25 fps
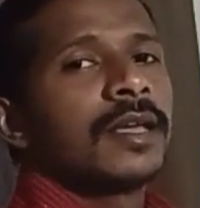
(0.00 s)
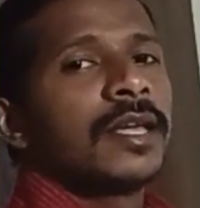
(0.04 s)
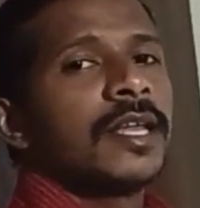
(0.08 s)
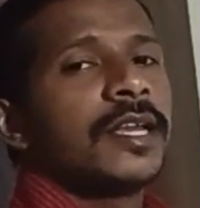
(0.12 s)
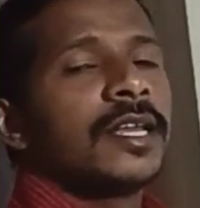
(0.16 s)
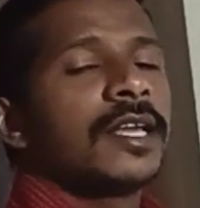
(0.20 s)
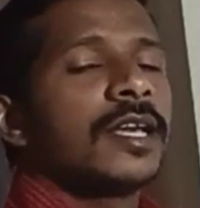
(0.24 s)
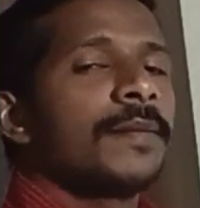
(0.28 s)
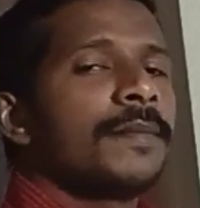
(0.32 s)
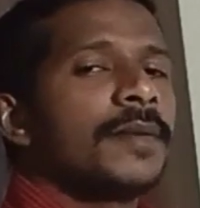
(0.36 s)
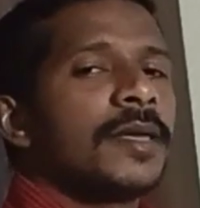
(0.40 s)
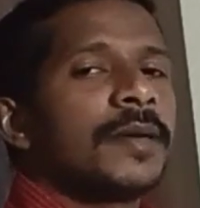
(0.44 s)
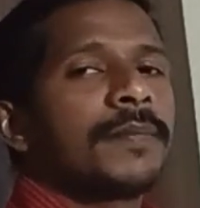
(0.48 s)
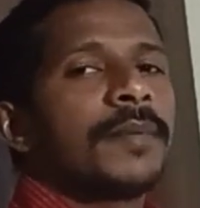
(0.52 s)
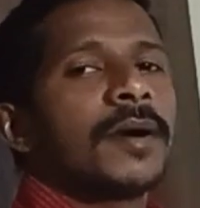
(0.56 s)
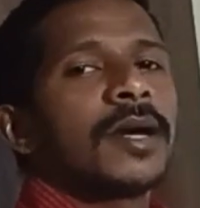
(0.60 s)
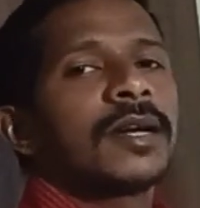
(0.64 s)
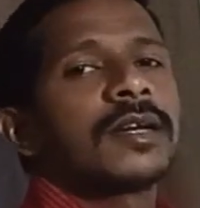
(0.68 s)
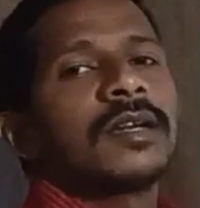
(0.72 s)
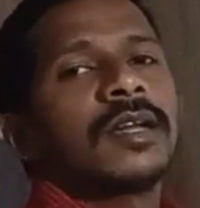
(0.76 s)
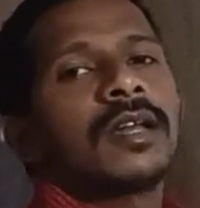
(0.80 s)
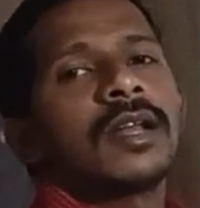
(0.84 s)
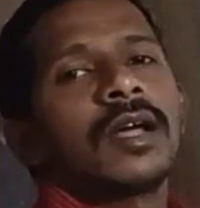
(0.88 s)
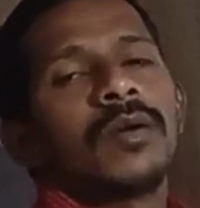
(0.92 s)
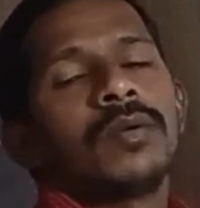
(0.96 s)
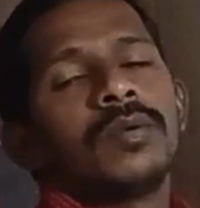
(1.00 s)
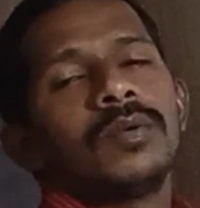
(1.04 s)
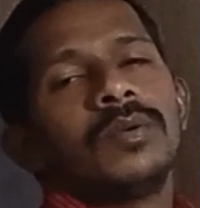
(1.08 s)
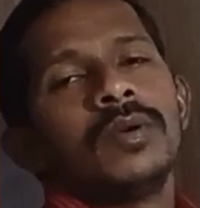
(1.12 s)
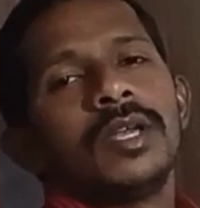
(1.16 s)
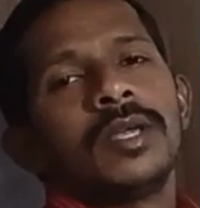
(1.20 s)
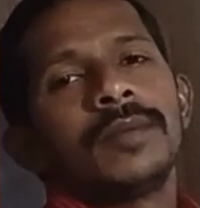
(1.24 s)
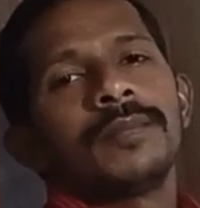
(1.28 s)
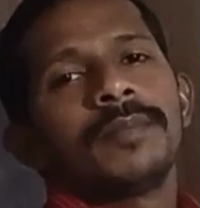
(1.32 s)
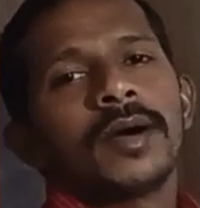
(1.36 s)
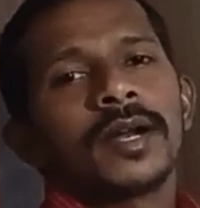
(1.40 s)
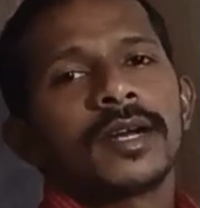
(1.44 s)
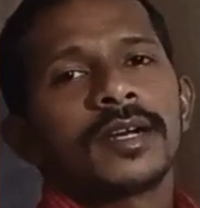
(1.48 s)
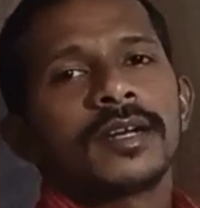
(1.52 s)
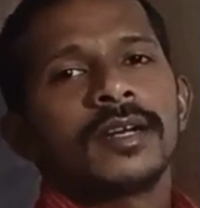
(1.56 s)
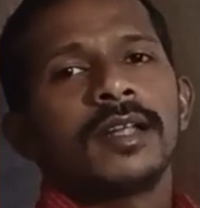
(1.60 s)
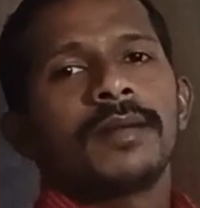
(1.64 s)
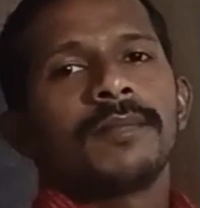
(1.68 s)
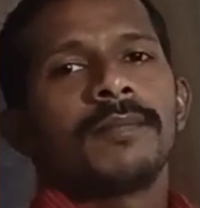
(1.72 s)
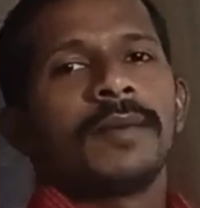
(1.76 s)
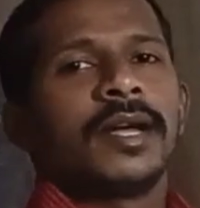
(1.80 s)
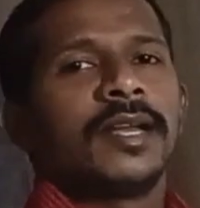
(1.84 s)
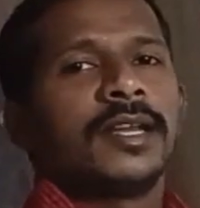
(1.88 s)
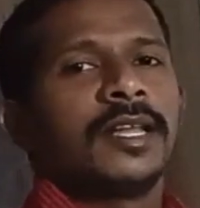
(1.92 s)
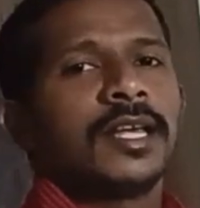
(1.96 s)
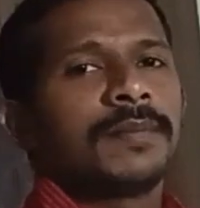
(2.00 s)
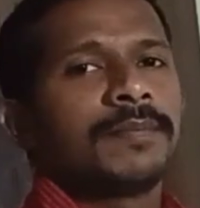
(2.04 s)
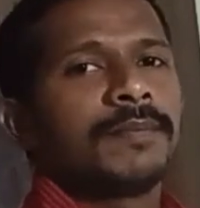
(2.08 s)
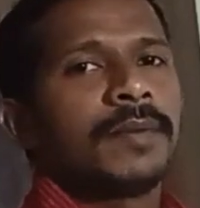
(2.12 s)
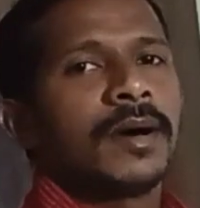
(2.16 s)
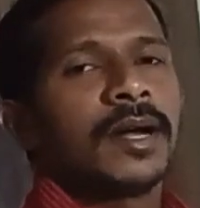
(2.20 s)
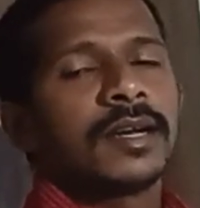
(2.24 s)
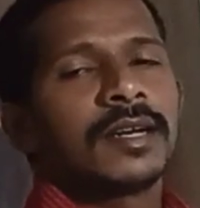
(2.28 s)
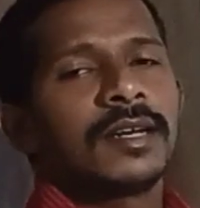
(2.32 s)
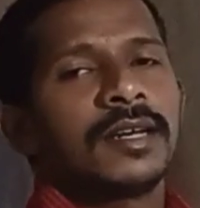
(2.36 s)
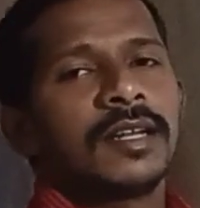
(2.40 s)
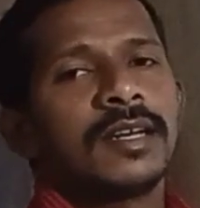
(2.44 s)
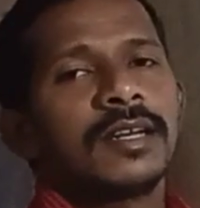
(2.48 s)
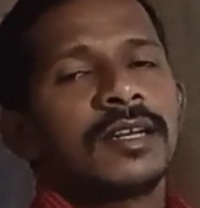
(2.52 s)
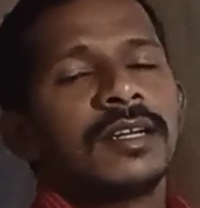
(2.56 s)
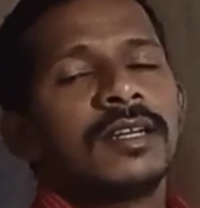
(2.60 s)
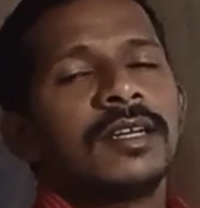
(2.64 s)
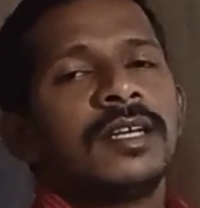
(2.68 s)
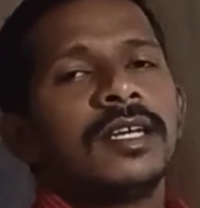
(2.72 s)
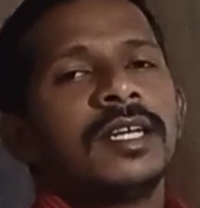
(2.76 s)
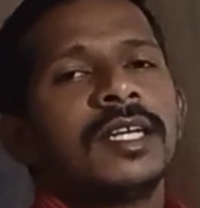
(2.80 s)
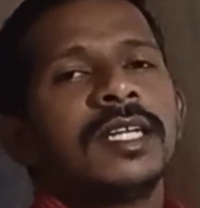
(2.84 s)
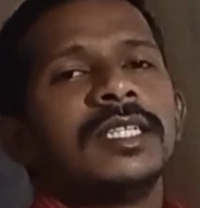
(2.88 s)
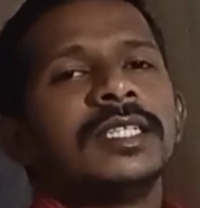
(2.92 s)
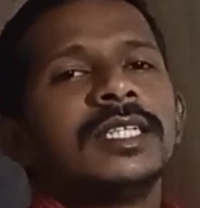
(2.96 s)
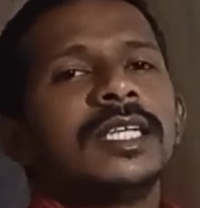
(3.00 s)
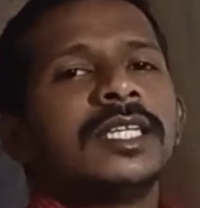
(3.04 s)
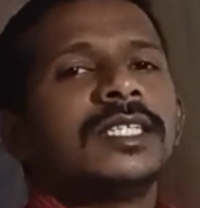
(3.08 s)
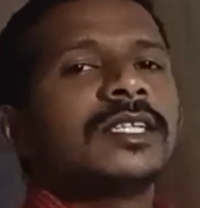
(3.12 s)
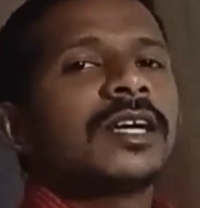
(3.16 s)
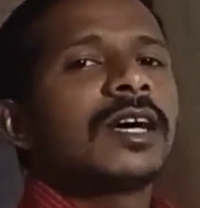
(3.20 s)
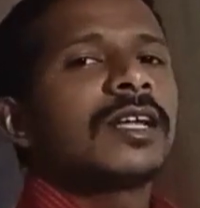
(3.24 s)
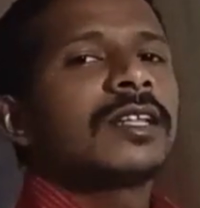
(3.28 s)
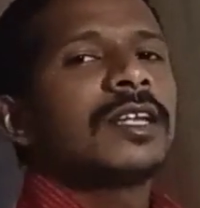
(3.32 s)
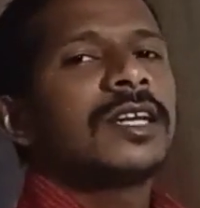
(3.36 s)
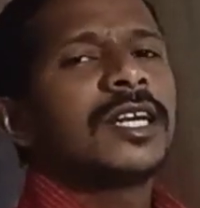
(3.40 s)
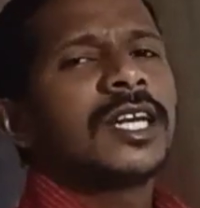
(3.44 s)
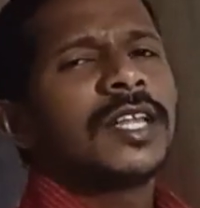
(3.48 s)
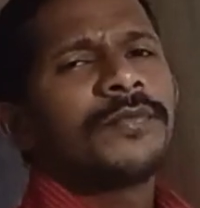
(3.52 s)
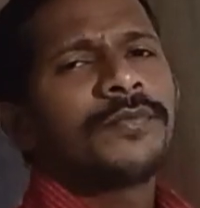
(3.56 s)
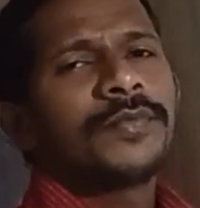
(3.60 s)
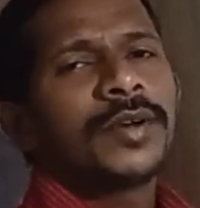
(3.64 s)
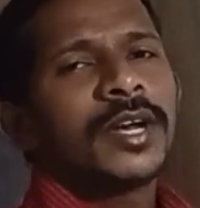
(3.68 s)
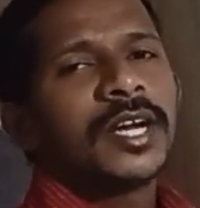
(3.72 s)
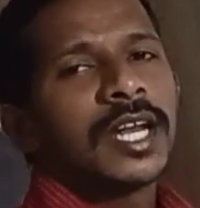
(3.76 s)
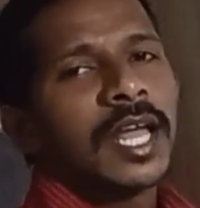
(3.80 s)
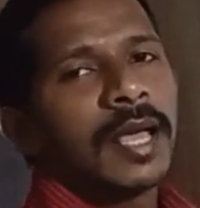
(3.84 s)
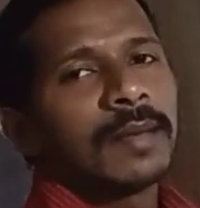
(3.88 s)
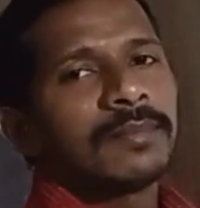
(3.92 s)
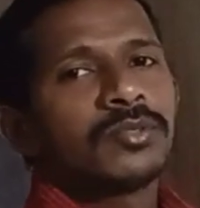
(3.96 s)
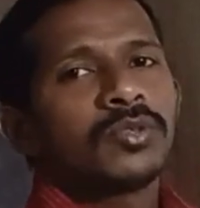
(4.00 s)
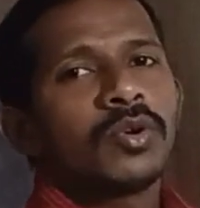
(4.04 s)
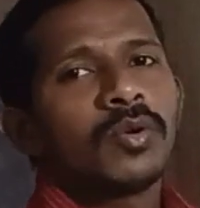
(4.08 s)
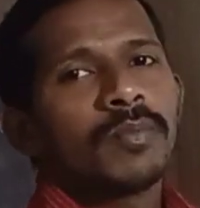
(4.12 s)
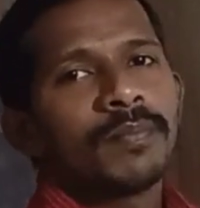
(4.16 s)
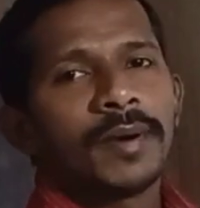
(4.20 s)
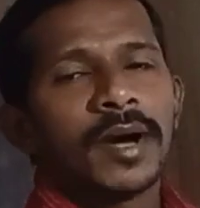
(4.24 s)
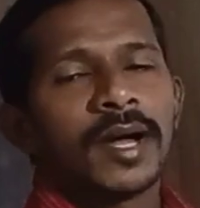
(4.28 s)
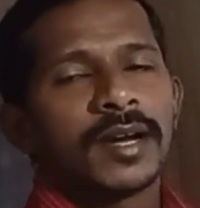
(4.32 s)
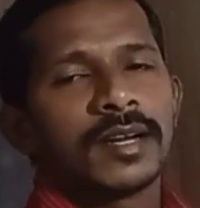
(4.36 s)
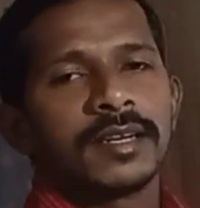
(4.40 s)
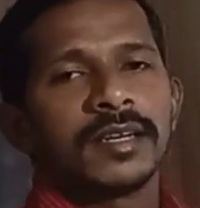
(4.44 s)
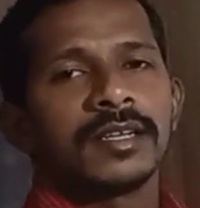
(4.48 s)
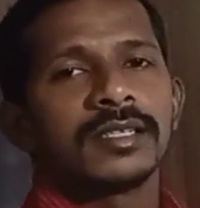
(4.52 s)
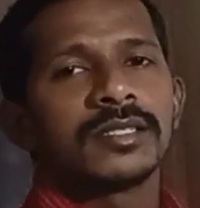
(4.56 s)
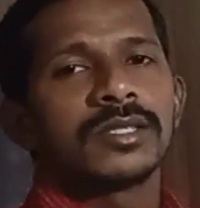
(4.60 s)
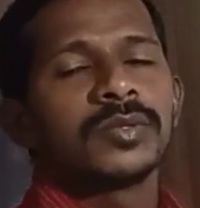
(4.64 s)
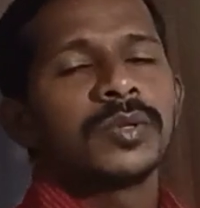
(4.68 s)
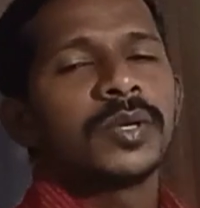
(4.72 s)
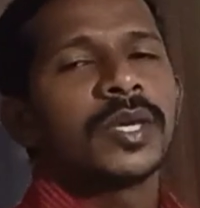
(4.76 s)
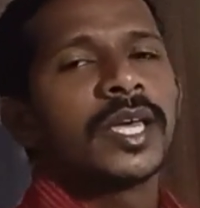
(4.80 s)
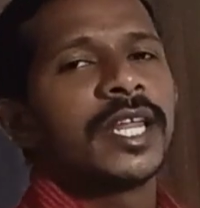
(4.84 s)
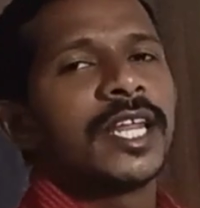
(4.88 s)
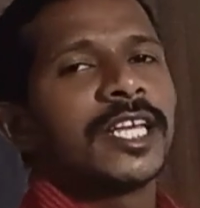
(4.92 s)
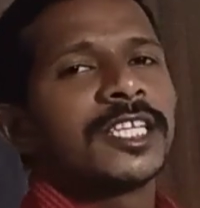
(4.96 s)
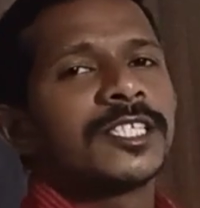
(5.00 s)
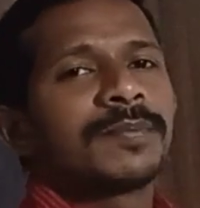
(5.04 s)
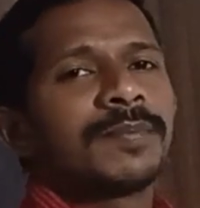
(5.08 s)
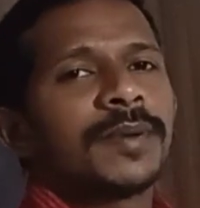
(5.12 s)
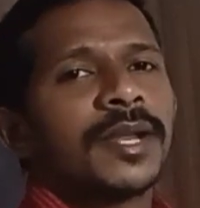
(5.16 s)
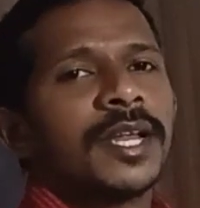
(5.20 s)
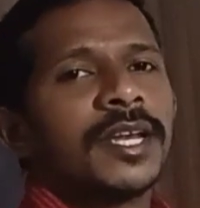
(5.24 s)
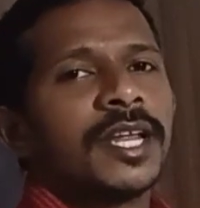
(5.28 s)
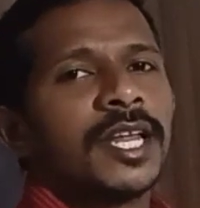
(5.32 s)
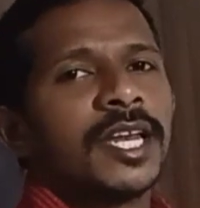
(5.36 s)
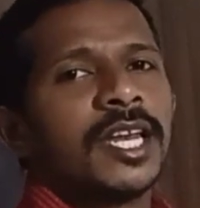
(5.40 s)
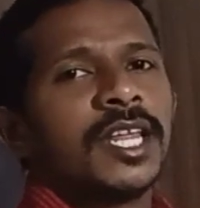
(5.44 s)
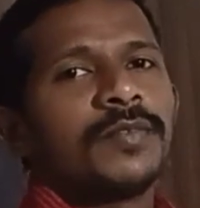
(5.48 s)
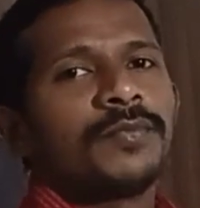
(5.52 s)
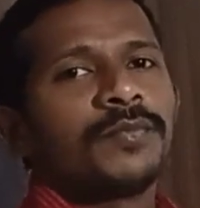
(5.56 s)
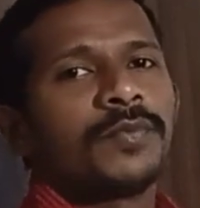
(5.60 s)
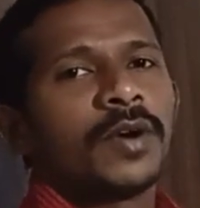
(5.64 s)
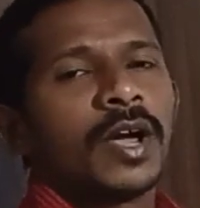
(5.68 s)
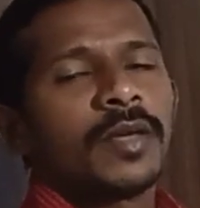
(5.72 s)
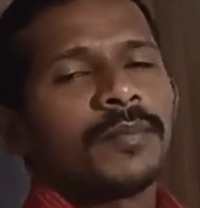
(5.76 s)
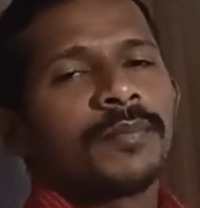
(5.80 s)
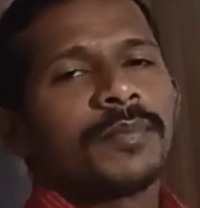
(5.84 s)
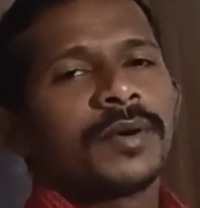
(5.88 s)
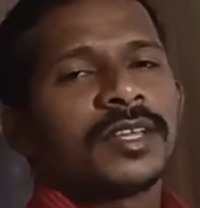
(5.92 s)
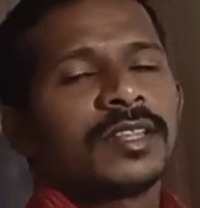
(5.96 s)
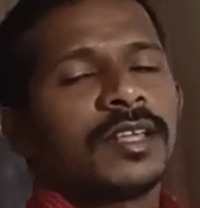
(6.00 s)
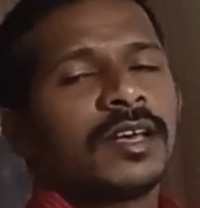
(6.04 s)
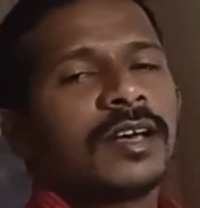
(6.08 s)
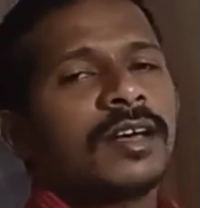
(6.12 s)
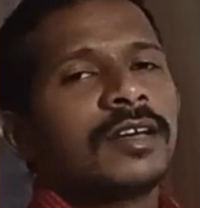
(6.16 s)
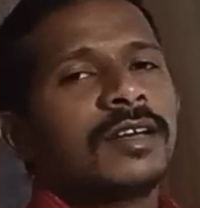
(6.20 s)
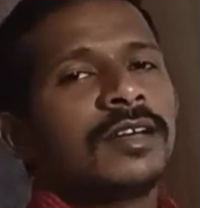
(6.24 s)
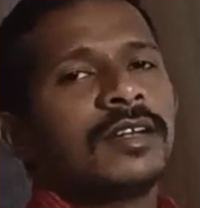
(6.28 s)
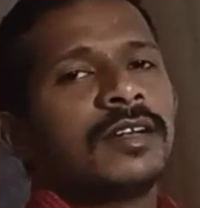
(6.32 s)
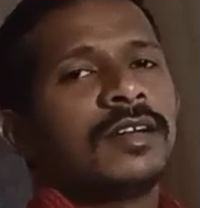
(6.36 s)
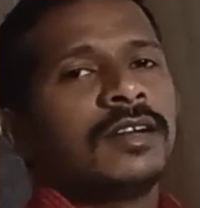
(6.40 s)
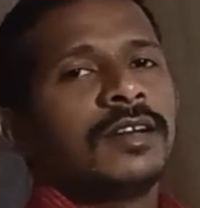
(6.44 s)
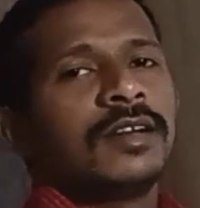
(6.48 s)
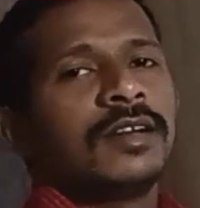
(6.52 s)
incoming partner, outgoing partner, minor partner. These are the different types of partners. We can explain any 5 for the